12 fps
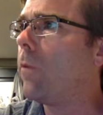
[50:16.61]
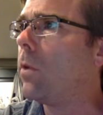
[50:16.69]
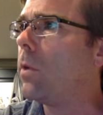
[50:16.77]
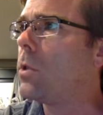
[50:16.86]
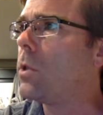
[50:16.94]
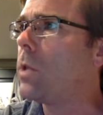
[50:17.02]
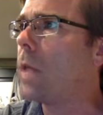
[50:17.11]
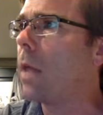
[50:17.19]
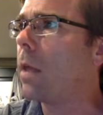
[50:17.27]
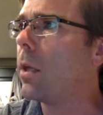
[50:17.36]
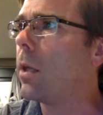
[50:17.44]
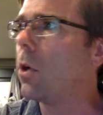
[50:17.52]
see
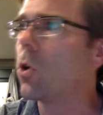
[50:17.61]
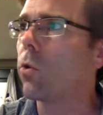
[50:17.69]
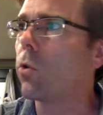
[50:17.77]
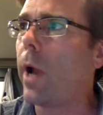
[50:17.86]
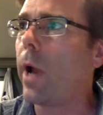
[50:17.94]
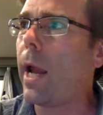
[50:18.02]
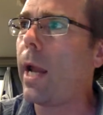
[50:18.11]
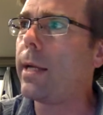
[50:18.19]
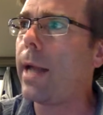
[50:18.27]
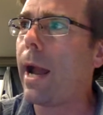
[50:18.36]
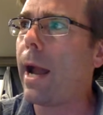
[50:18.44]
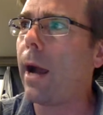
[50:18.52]
that little gray
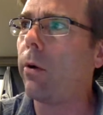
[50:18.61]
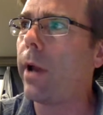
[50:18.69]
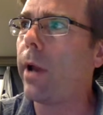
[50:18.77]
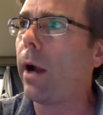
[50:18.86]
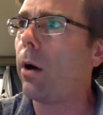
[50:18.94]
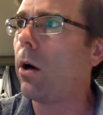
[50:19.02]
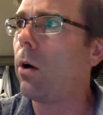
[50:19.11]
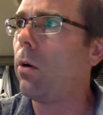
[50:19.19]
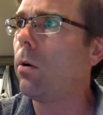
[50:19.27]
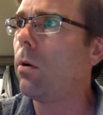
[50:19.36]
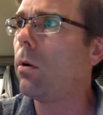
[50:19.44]
down arrow,